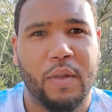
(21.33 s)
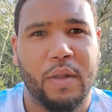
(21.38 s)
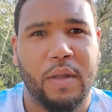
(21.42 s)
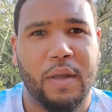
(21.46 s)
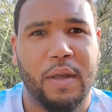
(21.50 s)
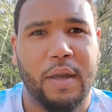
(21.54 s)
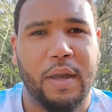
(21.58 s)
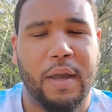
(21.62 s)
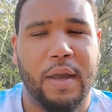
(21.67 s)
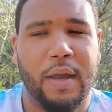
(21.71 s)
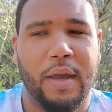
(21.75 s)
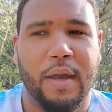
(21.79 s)

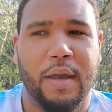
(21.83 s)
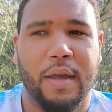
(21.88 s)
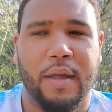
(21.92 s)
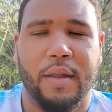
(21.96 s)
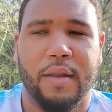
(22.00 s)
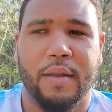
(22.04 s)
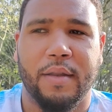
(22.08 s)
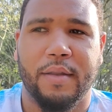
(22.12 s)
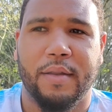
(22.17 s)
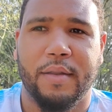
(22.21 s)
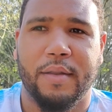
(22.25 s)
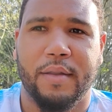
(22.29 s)

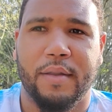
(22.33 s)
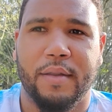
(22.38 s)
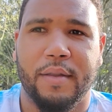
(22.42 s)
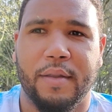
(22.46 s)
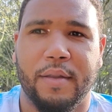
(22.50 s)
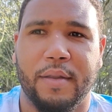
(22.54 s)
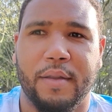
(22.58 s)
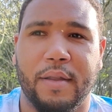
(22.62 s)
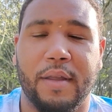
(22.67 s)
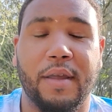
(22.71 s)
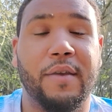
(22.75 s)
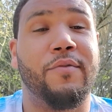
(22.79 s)
And
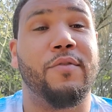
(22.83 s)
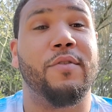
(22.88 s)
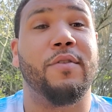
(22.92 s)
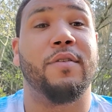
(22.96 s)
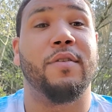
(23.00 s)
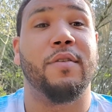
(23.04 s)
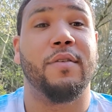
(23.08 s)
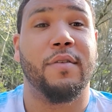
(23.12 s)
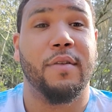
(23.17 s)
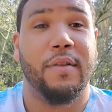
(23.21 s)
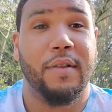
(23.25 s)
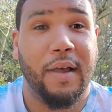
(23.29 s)
even
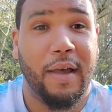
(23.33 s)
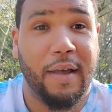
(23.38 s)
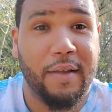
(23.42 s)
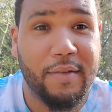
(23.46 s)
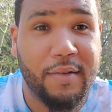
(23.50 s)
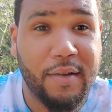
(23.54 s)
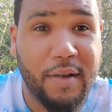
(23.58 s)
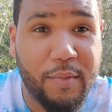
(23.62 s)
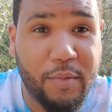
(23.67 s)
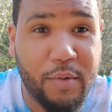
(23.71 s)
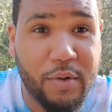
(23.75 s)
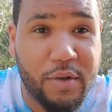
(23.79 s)
since the last
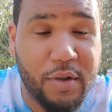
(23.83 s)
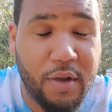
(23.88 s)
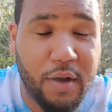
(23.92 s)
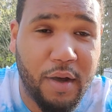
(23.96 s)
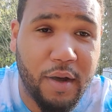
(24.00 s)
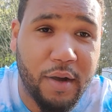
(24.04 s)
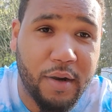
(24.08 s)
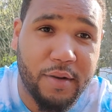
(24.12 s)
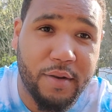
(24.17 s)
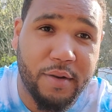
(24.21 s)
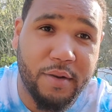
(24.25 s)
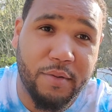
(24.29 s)
time we
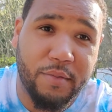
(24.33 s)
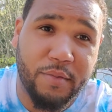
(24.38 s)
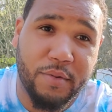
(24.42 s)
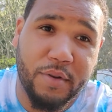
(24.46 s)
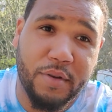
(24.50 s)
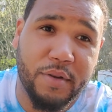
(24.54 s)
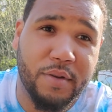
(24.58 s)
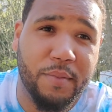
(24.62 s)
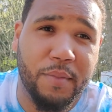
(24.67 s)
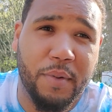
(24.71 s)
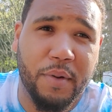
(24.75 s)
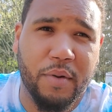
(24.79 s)
talked, which
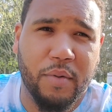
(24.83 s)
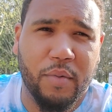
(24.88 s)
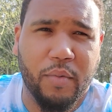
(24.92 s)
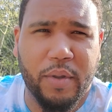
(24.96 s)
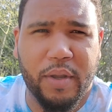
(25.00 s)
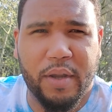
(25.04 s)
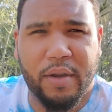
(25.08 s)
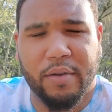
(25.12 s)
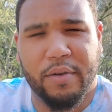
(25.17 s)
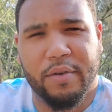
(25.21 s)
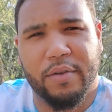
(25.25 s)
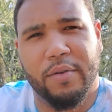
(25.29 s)
was about a
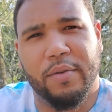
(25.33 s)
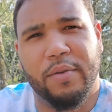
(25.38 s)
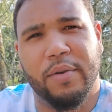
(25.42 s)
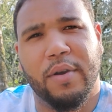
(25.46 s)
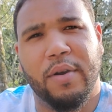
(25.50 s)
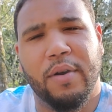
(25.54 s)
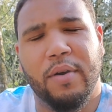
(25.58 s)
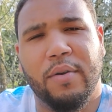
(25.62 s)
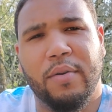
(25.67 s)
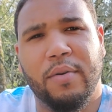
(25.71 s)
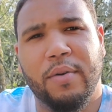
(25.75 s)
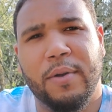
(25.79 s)
week or two
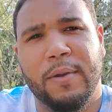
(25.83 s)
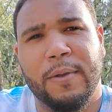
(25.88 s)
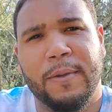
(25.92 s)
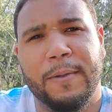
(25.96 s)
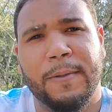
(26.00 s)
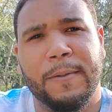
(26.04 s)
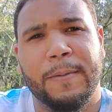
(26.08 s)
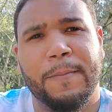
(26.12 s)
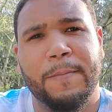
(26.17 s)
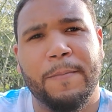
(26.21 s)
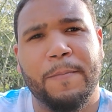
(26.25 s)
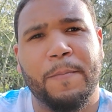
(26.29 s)
ago,
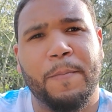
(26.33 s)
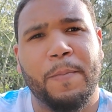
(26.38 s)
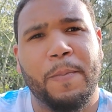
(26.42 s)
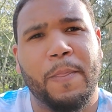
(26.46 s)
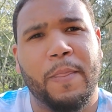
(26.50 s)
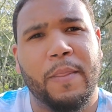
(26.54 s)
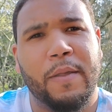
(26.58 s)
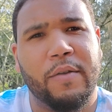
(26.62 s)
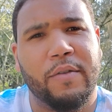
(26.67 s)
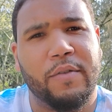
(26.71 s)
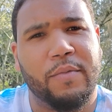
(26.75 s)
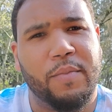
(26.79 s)

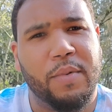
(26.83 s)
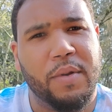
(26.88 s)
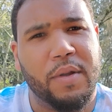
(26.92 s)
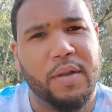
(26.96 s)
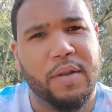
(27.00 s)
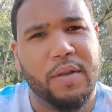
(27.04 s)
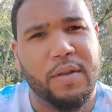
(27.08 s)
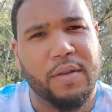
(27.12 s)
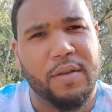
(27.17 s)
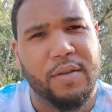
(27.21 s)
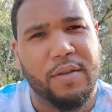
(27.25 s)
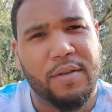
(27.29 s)
there's
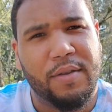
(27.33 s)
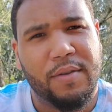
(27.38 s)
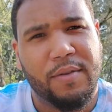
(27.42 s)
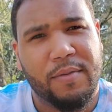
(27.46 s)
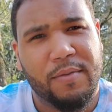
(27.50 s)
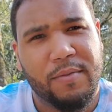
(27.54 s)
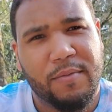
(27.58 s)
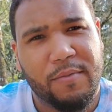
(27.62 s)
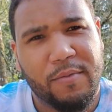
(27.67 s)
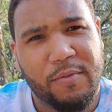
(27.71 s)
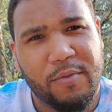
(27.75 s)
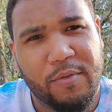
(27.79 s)
been
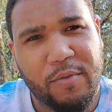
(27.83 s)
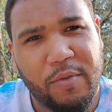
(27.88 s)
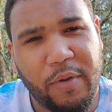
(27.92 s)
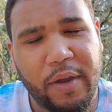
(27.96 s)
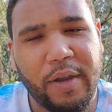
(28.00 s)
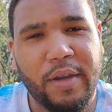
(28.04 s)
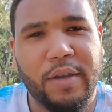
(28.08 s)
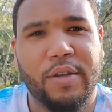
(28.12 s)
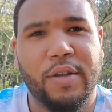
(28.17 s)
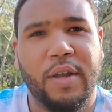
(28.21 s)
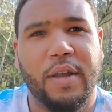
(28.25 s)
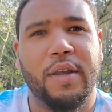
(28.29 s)

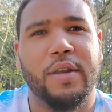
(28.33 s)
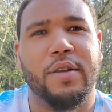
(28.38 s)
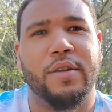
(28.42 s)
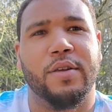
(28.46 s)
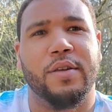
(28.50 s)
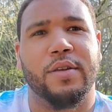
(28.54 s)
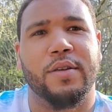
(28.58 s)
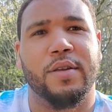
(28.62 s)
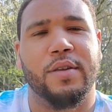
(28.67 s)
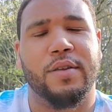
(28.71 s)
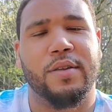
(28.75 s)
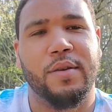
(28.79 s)
great
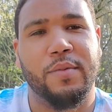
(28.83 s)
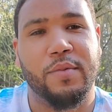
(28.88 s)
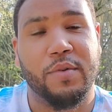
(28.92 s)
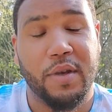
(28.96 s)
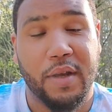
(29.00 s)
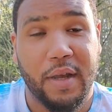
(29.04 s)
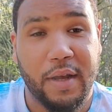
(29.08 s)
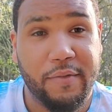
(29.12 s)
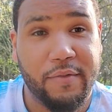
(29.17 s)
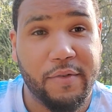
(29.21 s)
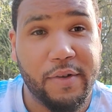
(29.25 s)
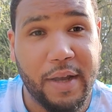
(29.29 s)
changes. It seems
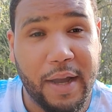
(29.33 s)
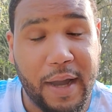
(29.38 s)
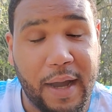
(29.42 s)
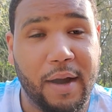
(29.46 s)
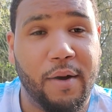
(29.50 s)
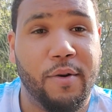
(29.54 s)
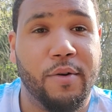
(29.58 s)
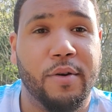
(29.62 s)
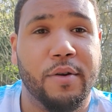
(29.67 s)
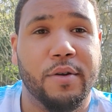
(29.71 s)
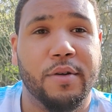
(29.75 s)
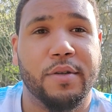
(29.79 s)
like every
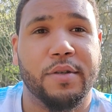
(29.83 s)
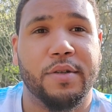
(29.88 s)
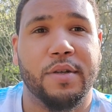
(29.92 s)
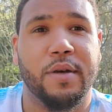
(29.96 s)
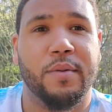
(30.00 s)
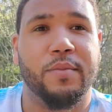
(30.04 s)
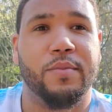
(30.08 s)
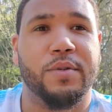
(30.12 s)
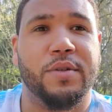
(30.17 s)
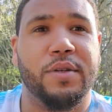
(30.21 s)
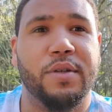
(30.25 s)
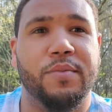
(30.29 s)
hour
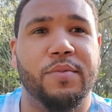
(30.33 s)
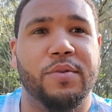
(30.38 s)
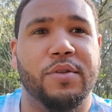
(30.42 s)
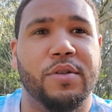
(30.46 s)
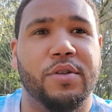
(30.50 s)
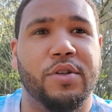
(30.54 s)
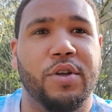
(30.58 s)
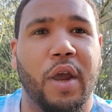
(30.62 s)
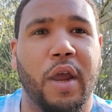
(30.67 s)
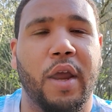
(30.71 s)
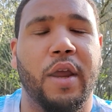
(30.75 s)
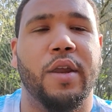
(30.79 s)
something seems to
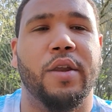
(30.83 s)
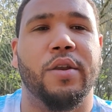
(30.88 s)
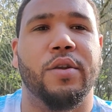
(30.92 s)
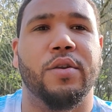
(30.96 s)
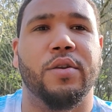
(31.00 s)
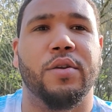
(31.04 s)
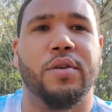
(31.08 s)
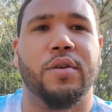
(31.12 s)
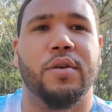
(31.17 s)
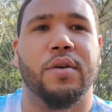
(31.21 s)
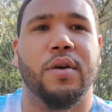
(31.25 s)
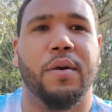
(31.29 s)

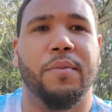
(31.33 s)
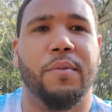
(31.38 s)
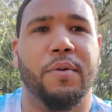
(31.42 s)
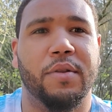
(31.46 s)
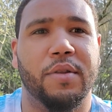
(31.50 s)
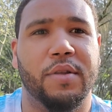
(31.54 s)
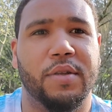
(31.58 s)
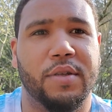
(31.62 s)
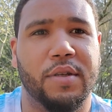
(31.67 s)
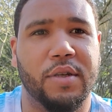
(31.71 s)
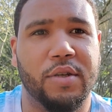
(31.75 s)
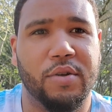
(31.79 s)
change about
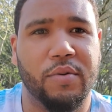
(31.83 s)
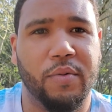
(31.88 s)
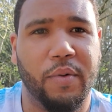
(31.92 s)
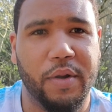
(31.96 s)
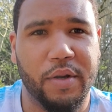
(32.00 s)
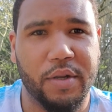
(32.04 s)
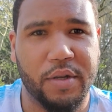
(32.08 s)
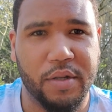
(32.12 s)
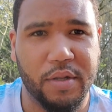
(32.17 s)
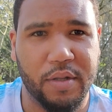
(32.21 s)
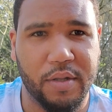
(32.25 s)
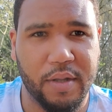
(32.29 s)
the
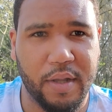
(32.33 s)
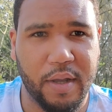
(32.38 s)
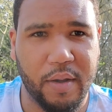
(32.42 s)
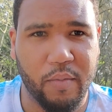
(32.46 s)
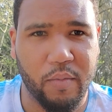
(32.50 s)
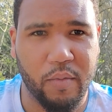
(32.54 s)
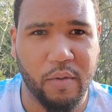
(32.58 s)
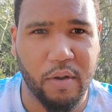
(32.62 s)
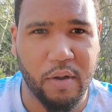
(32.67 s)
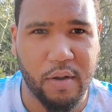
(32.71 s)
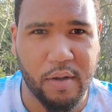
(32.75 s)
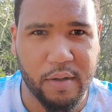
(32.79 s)
situation that
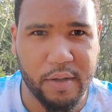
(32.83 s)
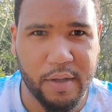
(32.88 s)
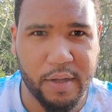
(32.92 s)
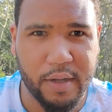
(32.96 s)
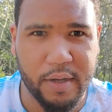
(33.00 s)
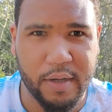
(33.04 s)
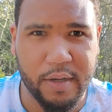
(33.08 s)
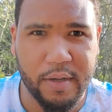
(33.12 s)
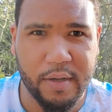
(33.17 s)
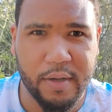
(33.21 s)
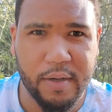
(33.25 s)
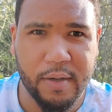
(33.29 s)
we're all
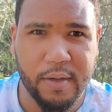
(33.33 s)
in.